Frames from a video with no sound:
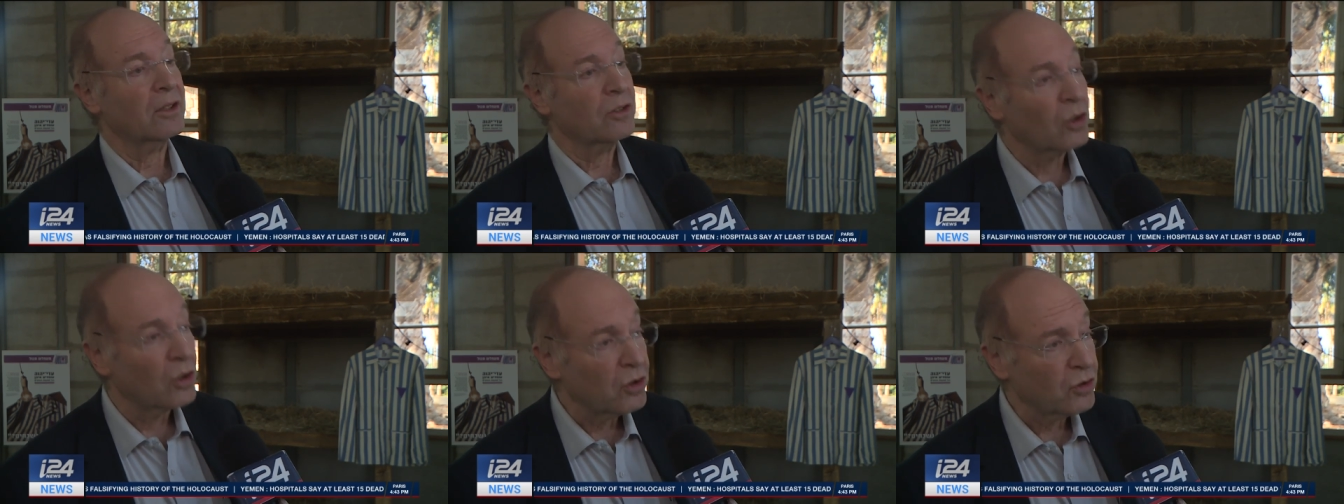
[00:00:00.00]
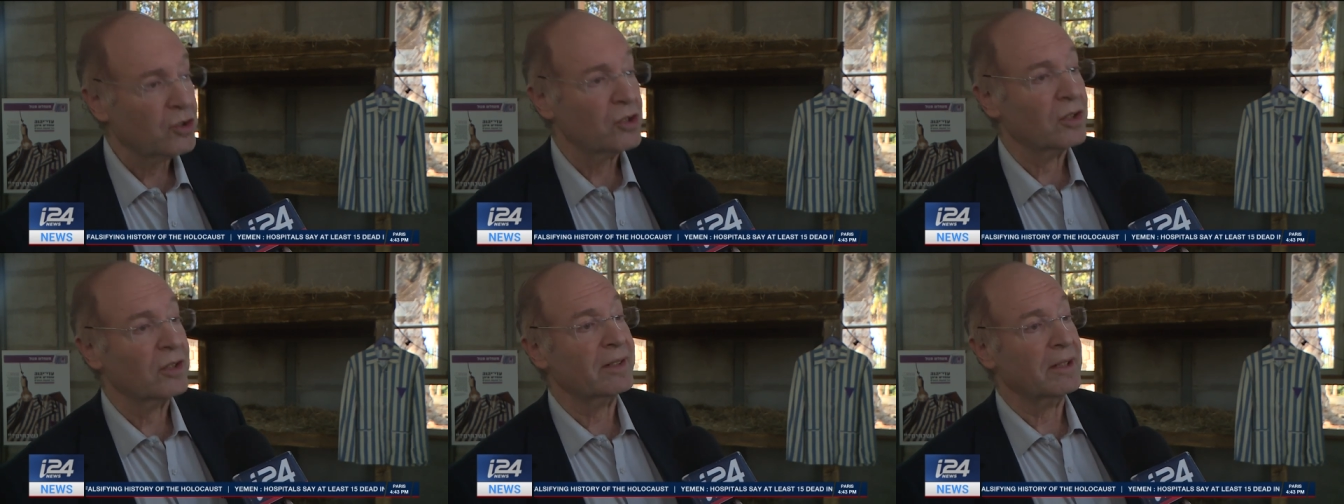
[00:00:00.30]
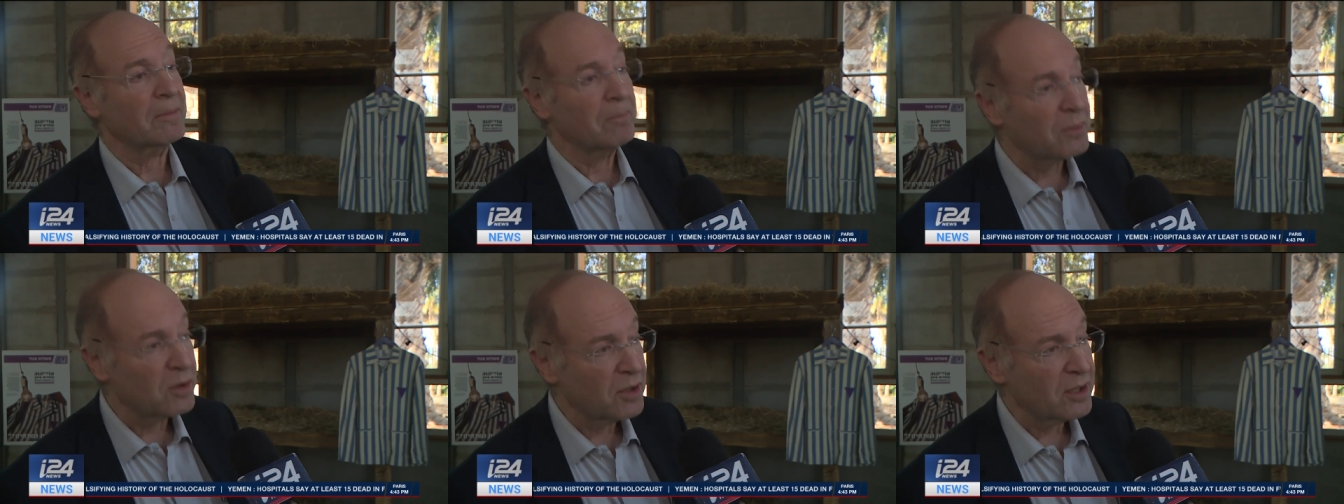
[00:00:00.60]

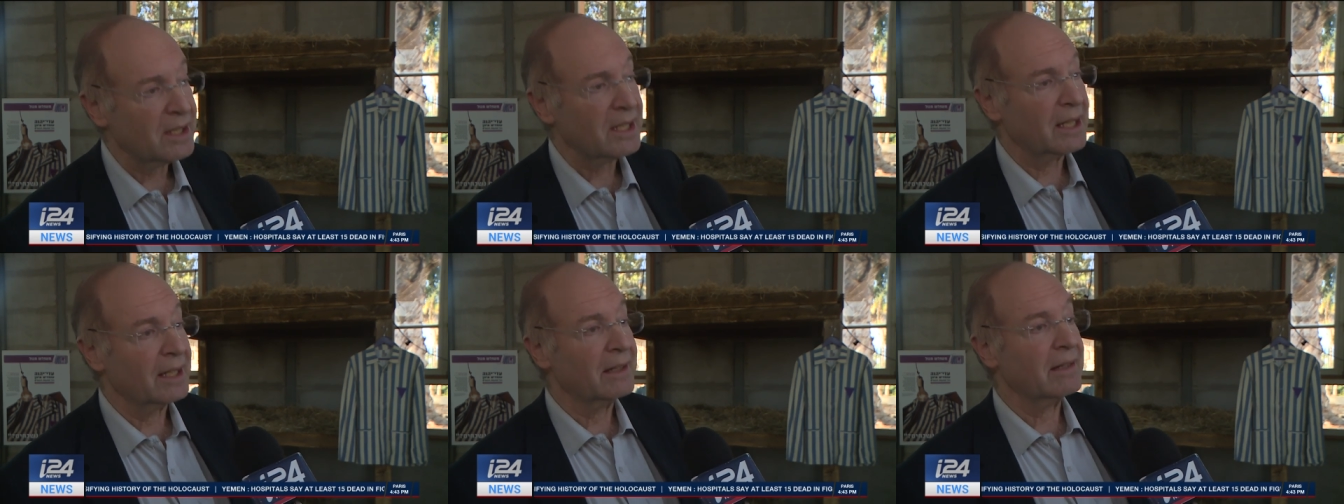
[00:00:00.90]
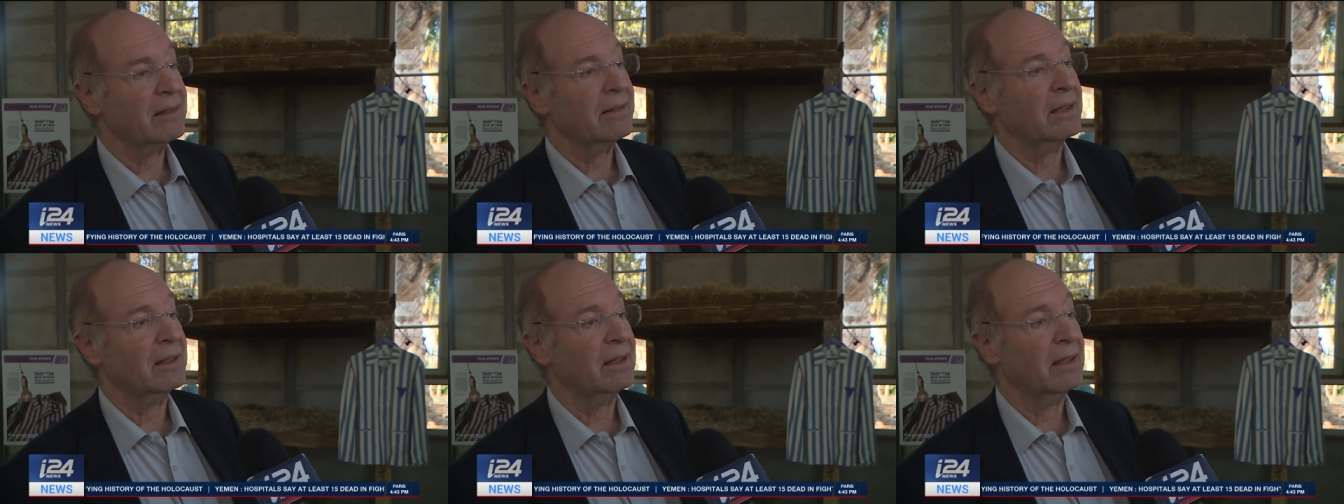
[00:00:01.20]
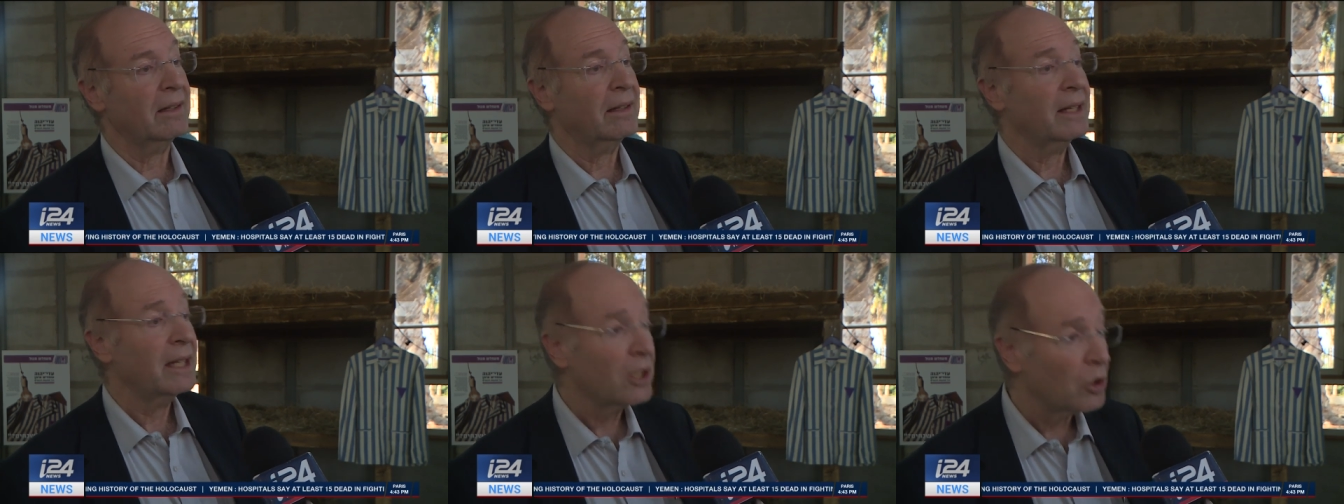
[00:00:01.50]
tortured, imprisoned,
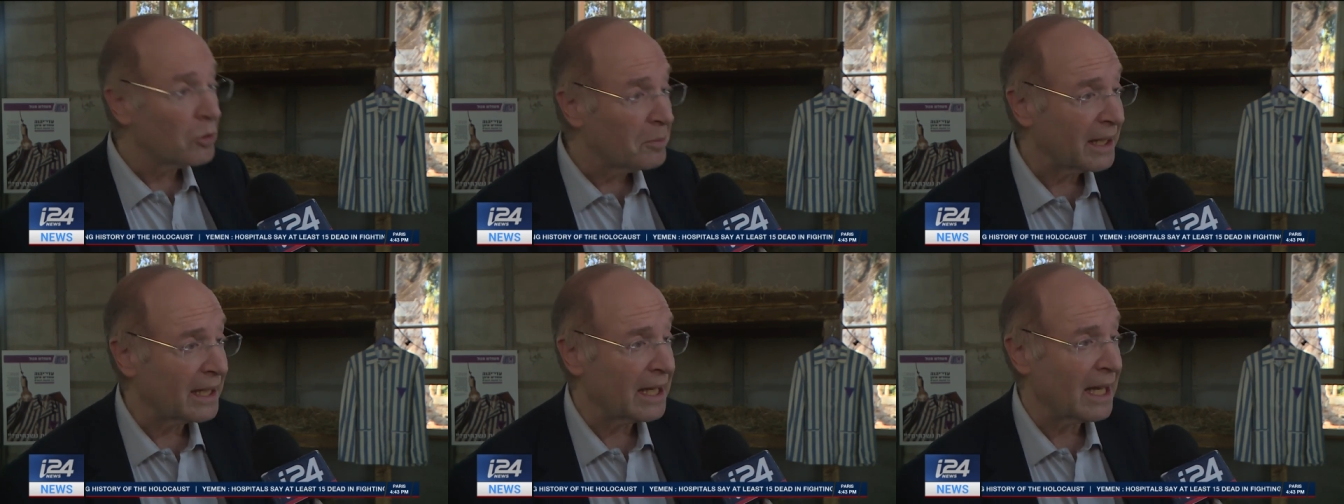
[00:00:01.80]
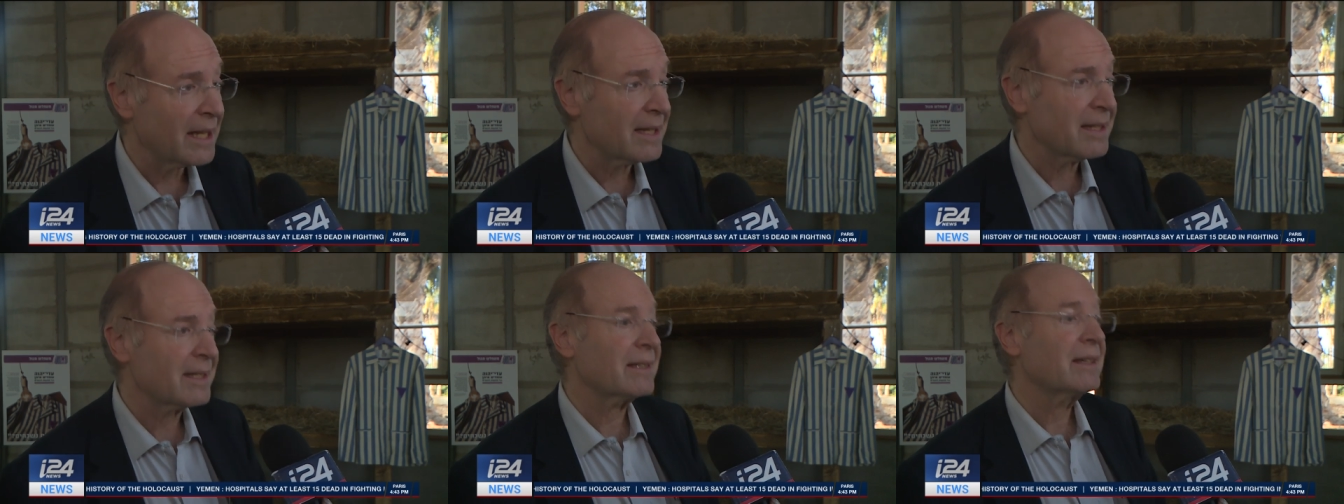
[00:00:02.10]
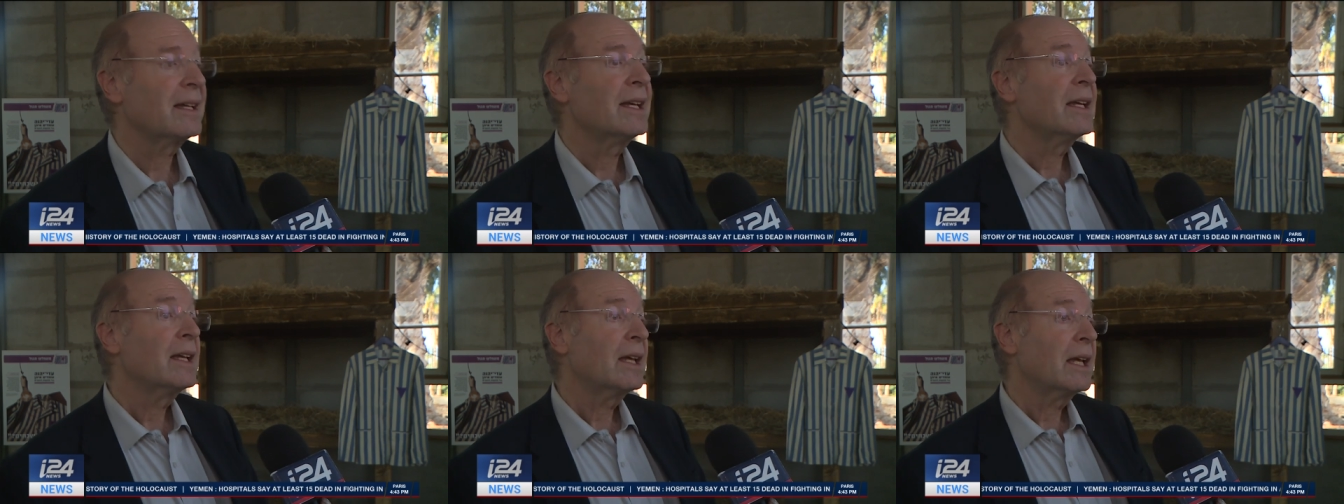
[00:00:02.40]
dehumanized.